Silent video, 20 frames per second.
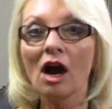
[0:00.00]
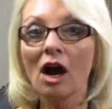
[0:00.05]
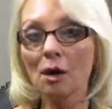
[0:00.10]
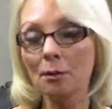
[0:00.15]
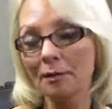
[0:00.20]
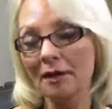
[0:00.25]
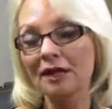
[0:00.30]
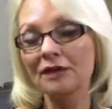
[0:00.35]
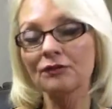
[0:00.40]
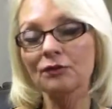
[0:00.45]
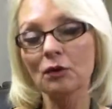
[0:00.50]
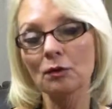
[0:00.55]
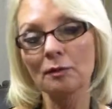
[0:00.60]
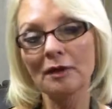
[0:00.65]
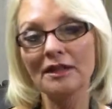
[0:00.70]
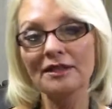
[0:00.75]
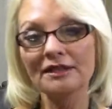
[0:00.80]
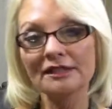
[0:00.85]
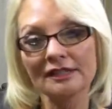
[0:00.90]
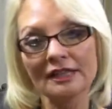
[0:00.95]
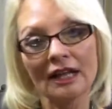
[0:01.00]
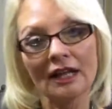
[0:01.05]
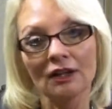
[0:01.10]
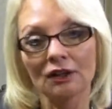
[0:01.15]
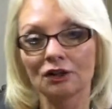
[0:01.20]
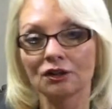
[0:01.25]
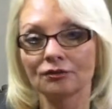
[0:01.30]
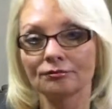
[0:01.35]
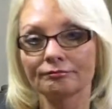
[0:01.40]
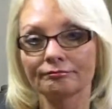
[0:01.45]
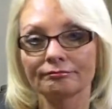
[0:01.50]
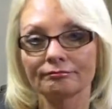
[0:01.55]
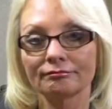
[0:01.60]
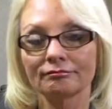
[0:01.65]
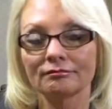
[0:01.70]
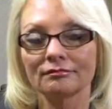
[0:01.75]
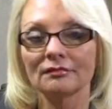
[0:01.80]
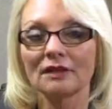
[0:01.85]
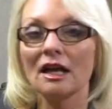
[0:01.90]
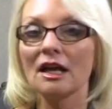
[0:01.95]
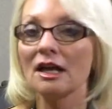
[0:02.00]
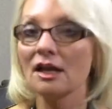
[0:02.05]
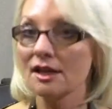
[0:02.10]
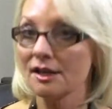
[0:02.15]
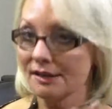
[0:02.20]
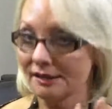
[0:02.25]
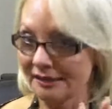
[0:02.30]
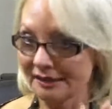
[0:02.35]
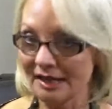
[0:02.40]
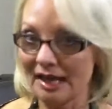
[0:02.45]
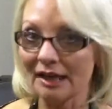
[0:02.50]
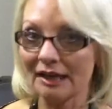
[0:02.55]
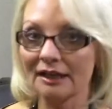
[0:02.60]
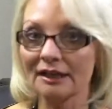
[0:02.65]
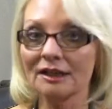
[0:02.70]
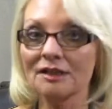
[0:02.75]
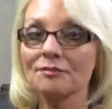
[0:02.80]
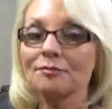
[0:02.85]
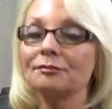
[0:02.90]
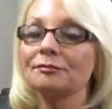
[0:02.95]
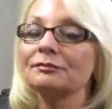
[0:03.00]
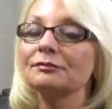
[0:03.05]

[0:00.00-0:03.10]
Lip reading: are paid for by the seller. Second,